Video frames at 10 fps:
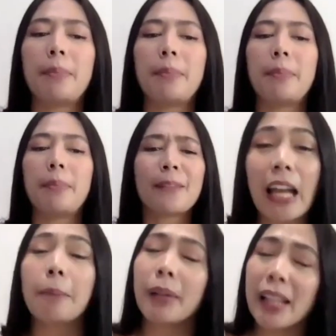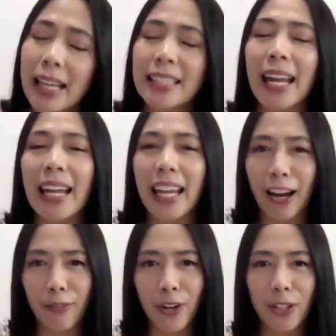Days. Please take care of
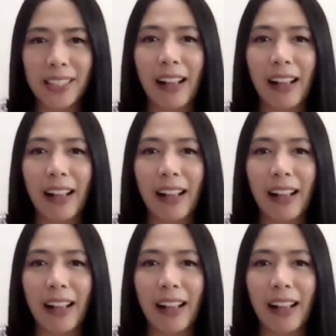yourselves.